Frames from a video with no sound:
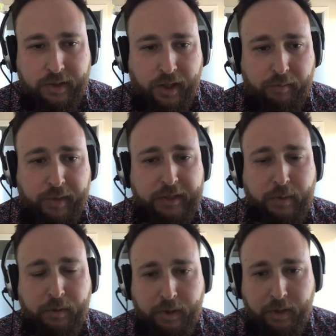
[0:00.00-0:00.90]
That's
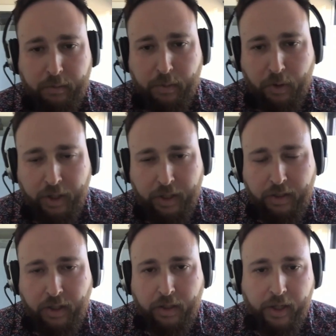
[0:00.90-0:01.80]
been really important,
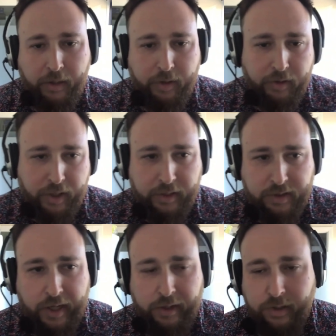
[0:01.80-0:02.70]
along with, like
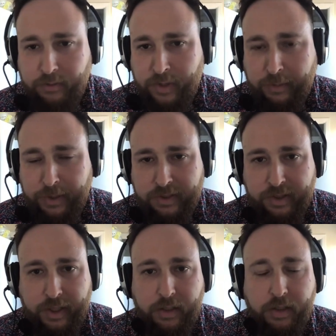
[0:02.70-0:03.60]
Tanner and Robbie
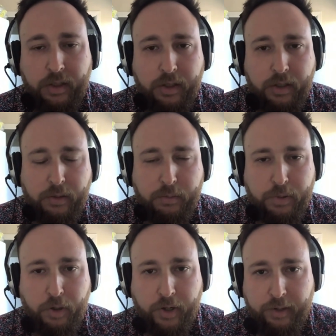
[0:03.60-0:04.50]
said,
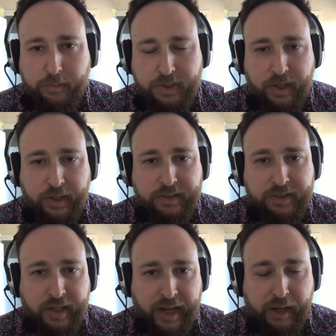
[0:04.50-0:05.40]
programs like
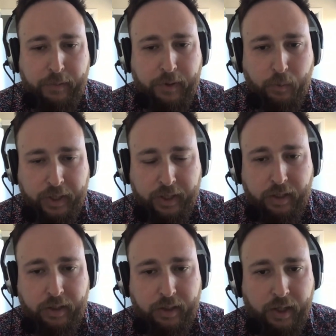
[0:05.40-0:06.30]
SNAP and
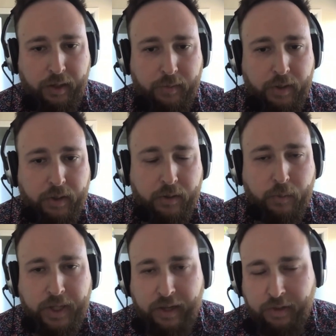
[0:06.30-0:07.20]
WIC.
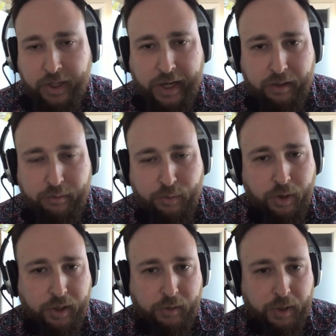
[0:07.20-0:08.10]
We have in
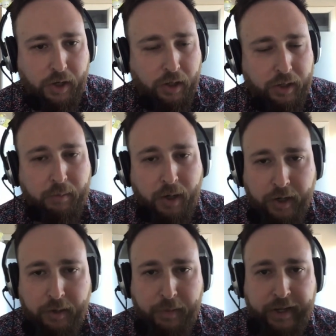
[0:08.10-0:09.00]
California, we call it
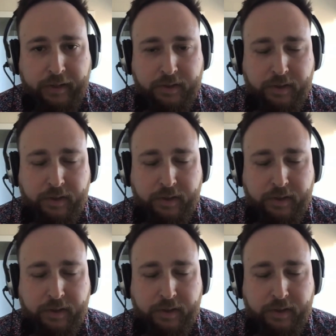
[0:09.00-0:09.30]
Market Match.